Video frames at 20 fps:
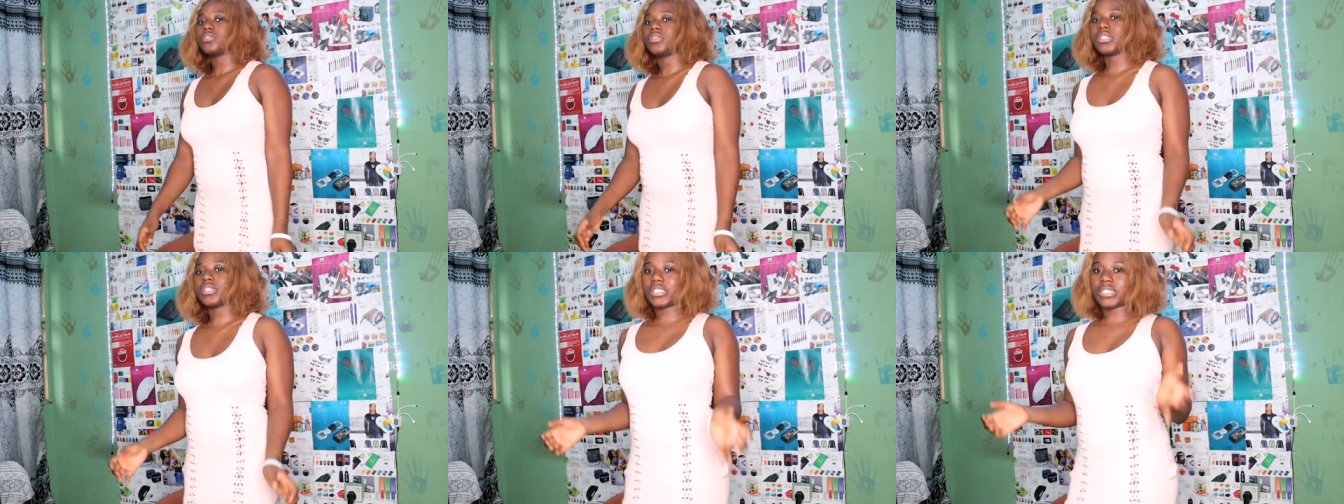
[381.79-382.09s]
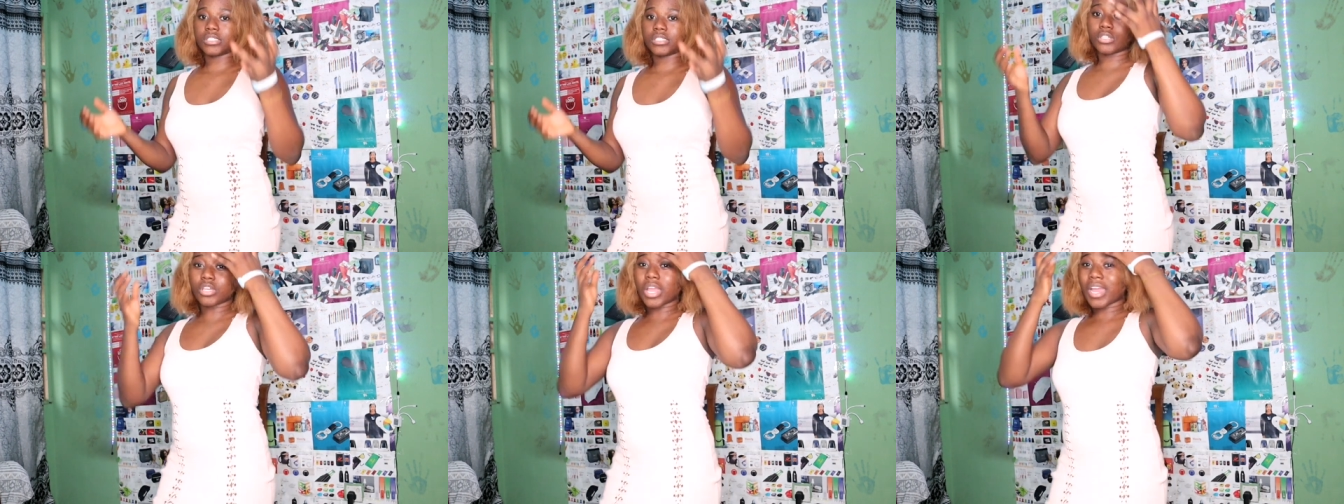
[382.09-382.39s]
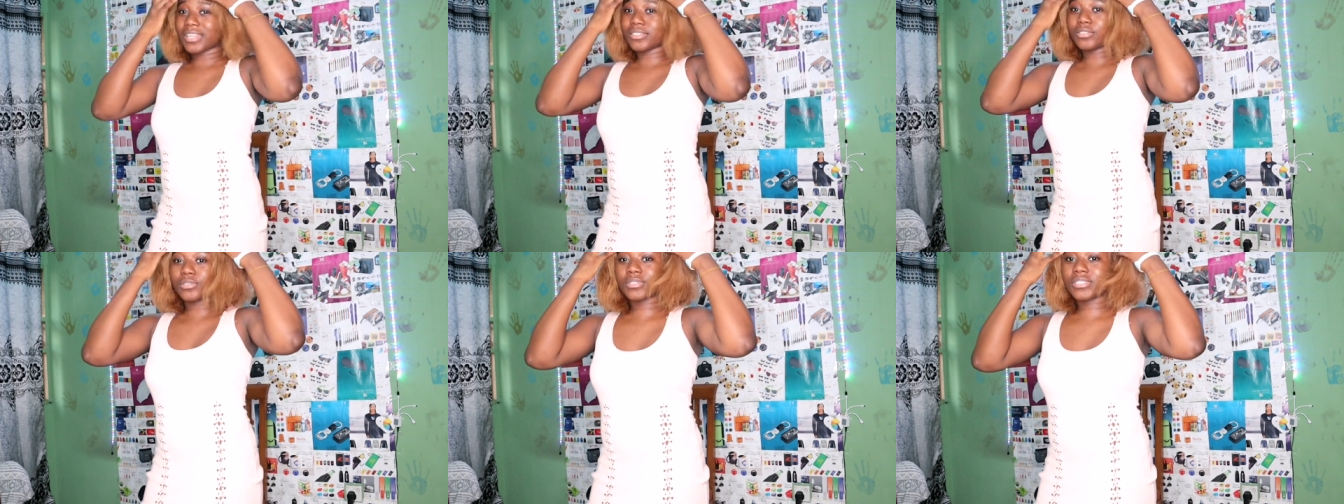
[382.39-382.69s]
This is cute.
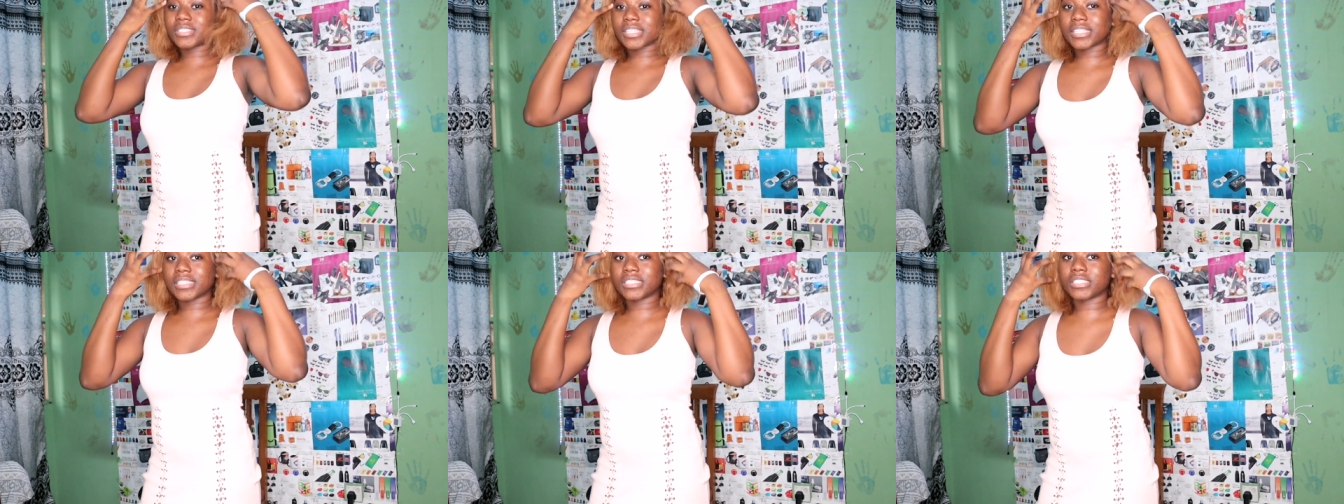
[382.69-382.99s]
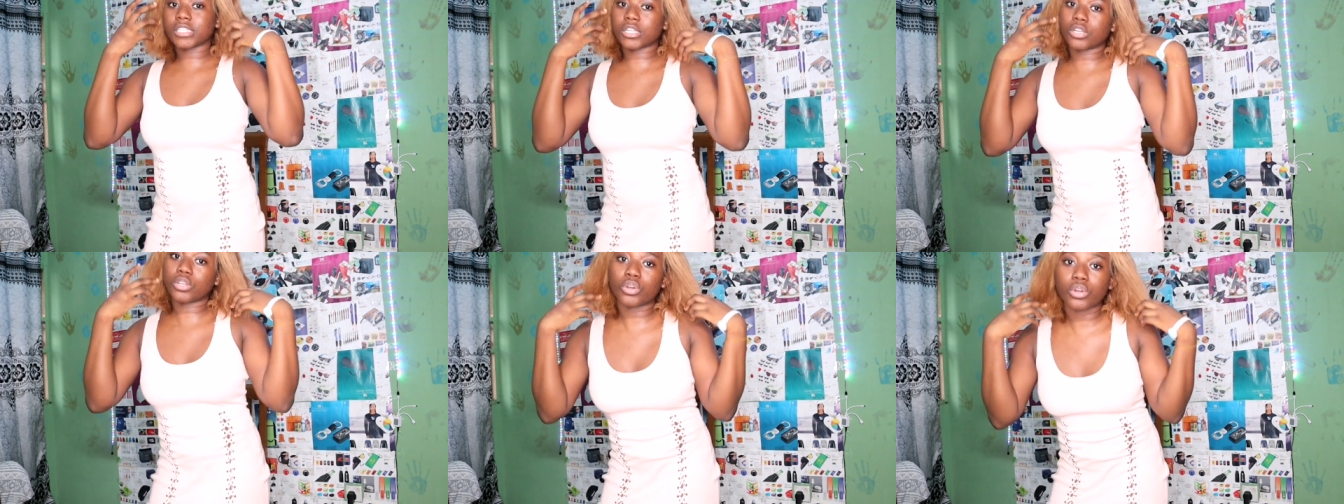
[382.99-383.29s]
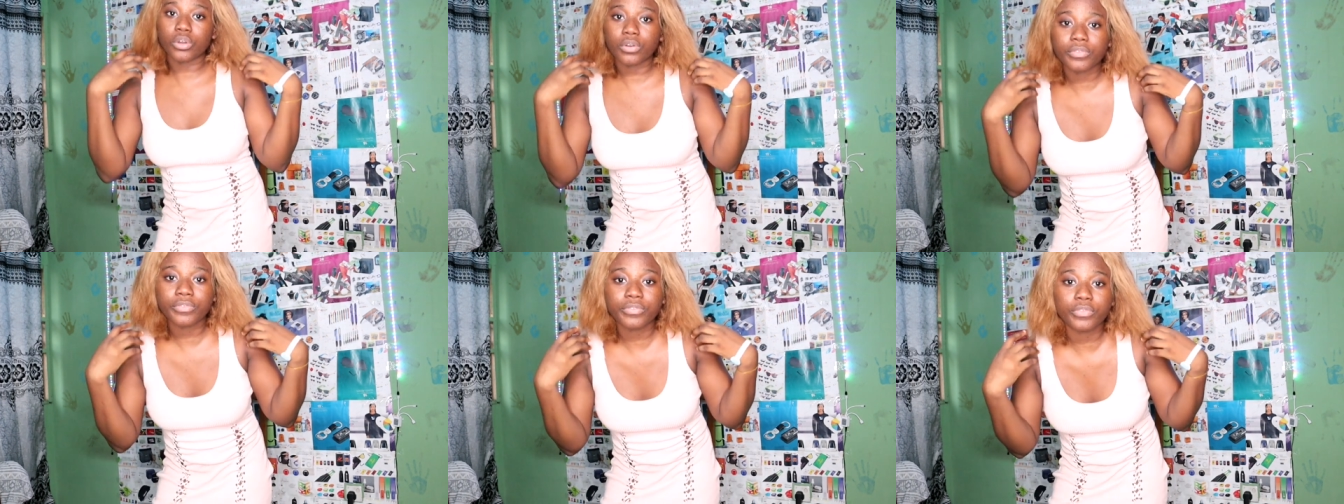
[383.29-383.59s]
I don't say this a
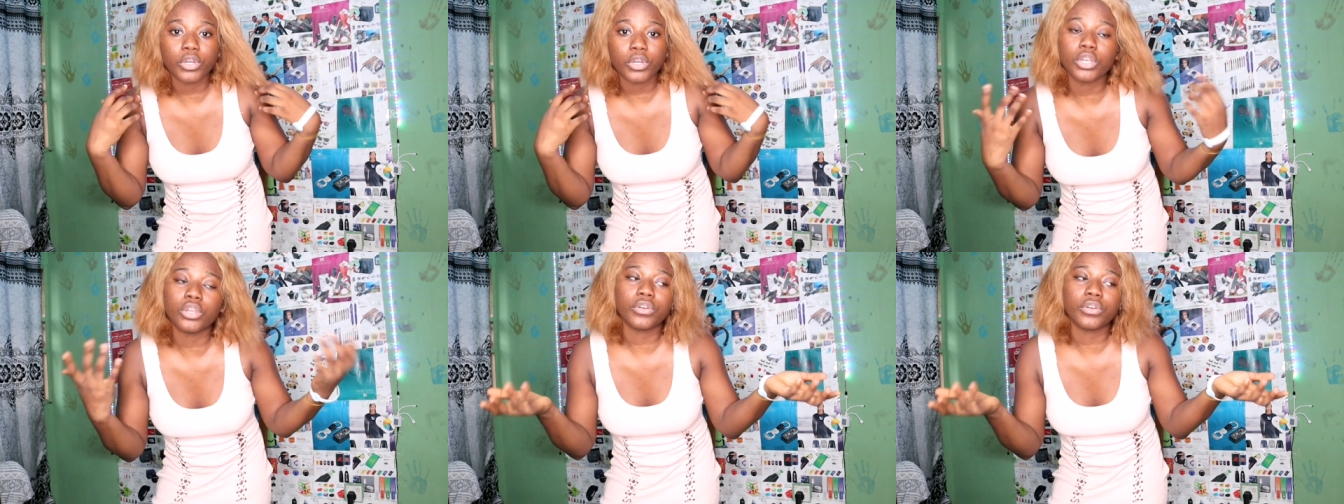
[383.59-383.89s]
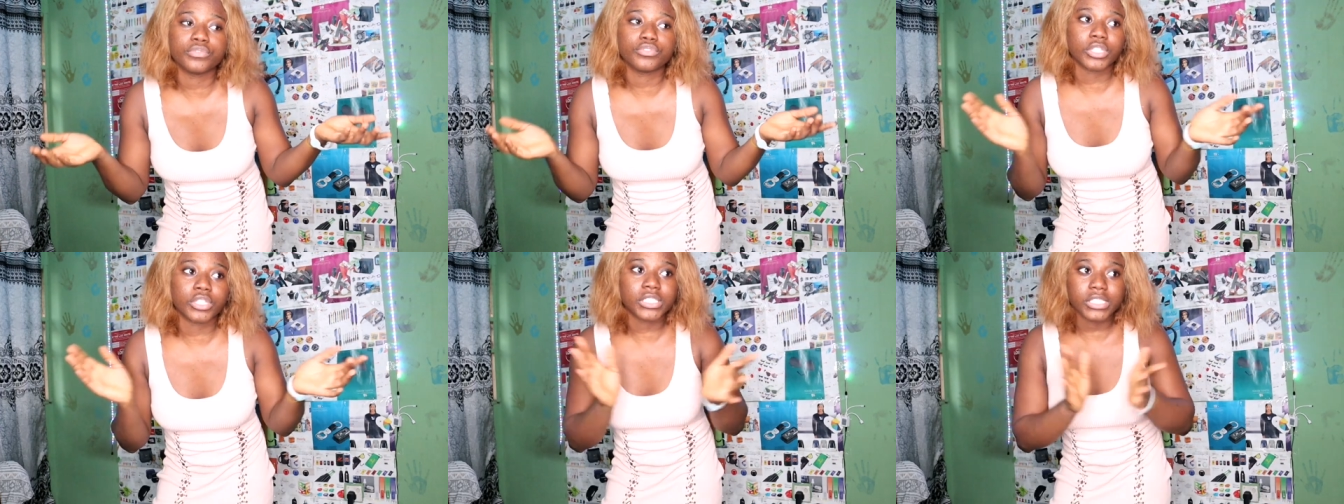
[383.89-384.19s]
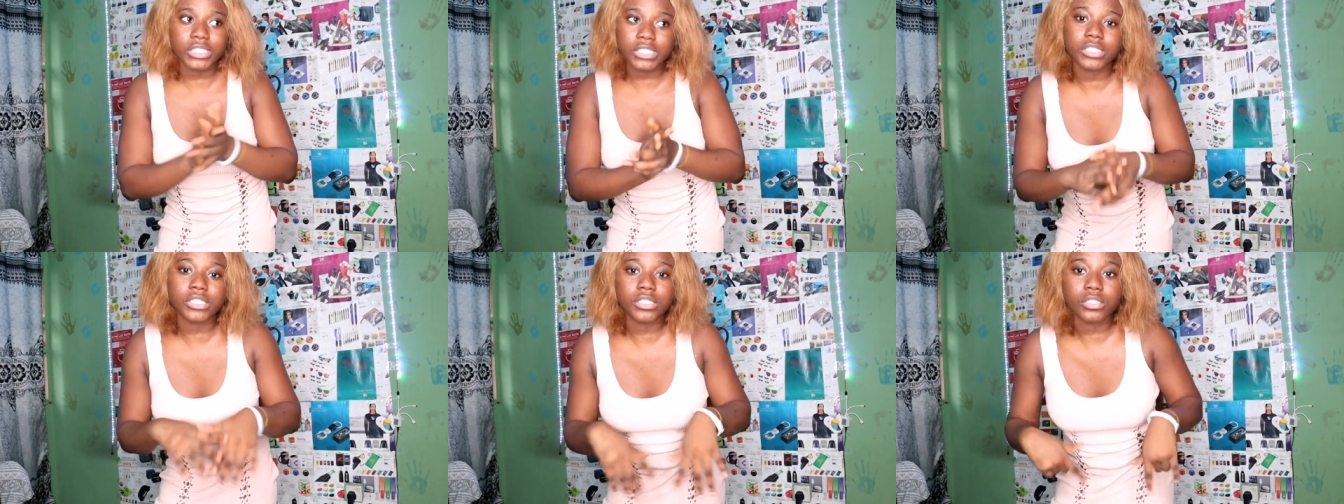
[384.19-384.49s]
lot for a lot of
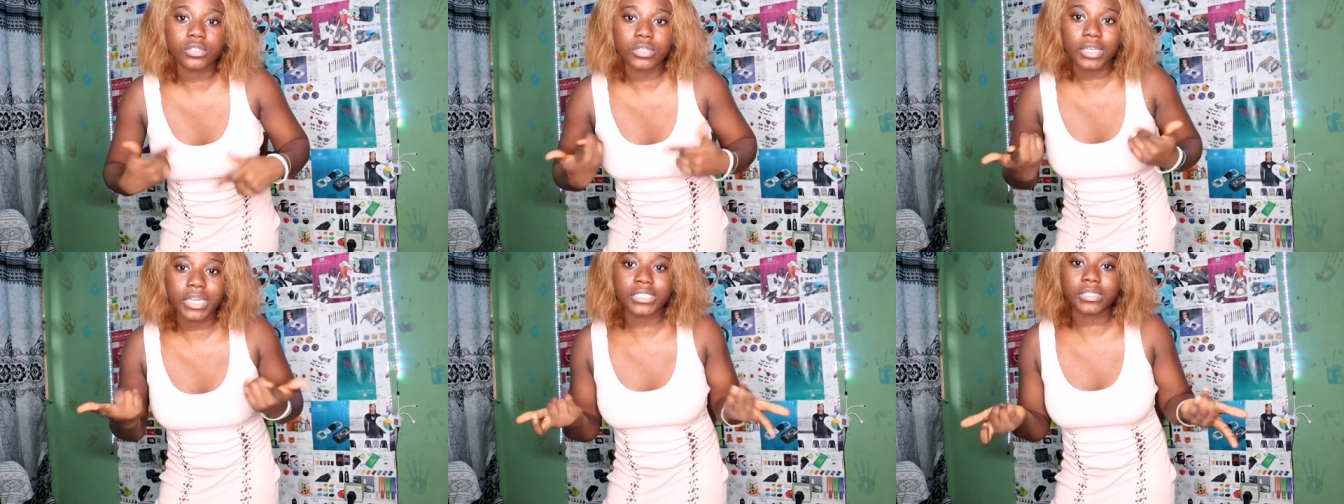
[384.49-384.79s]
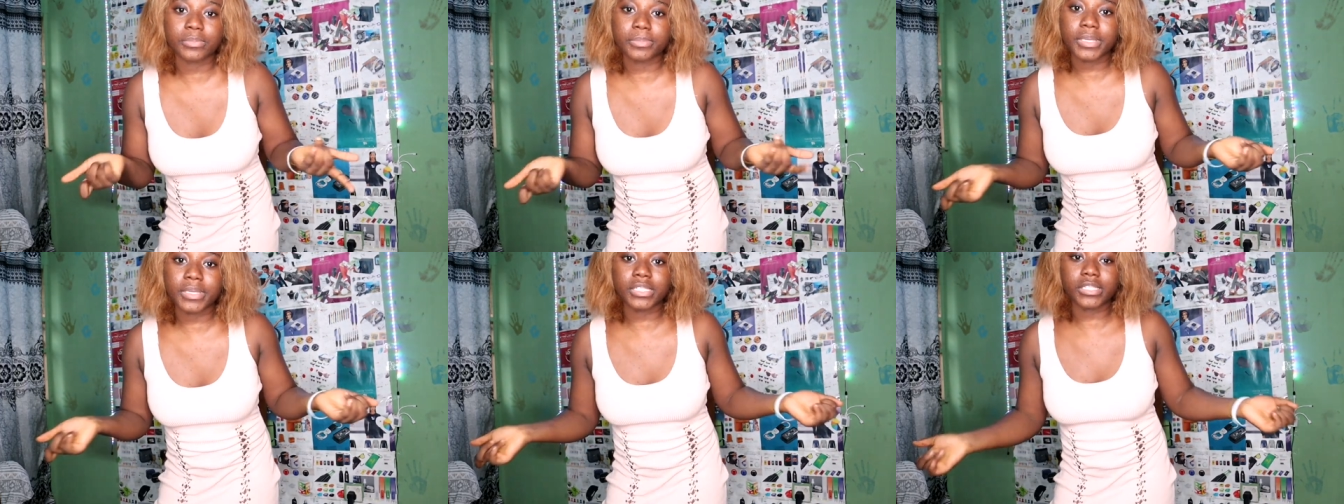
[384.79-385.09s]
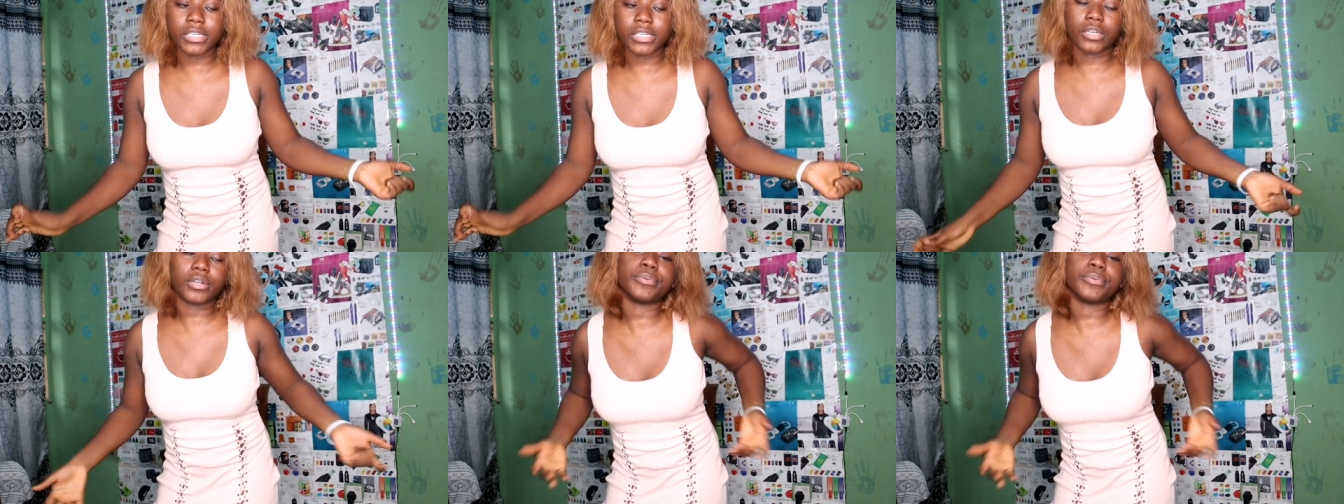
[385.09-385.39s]
dresses, so that's a
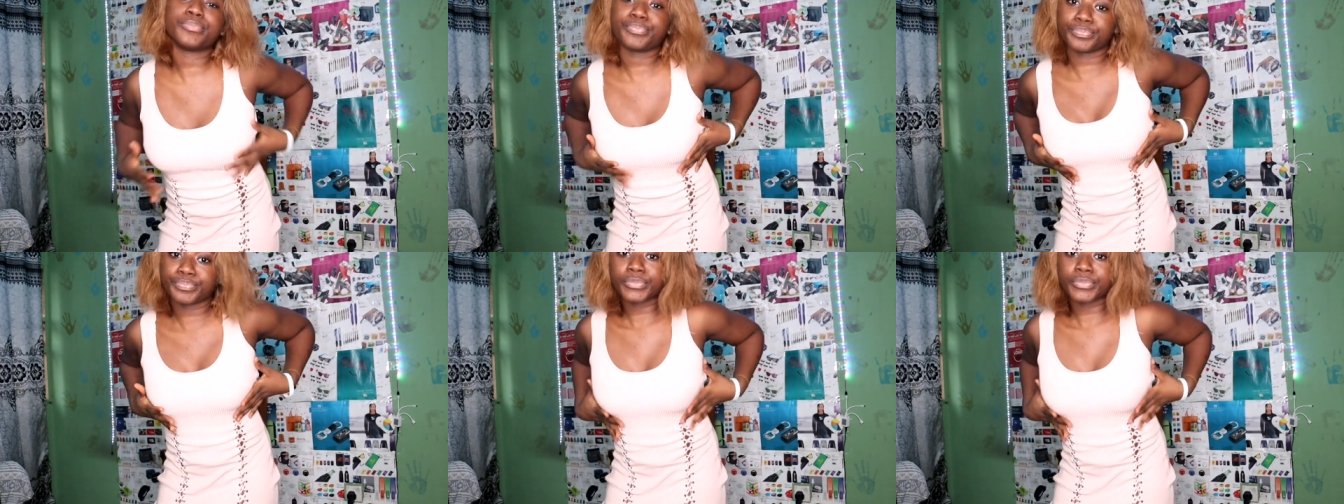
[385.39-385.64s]
big deal.